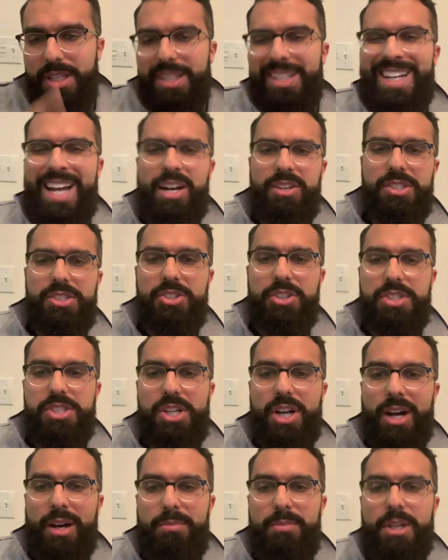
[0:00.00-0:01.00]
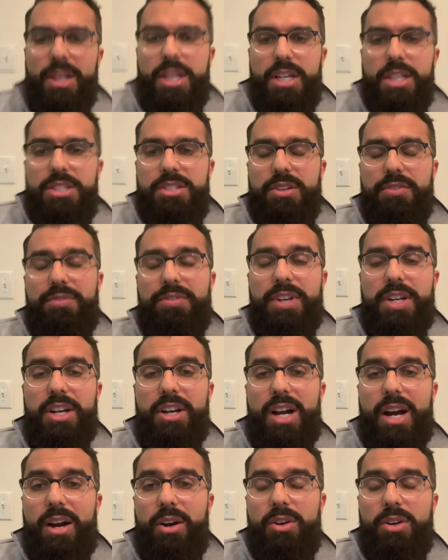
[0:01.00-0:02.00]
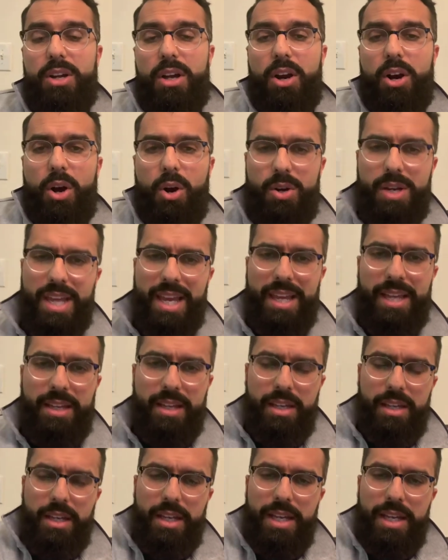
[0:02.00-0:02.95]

Now it's your job to figure out, okay,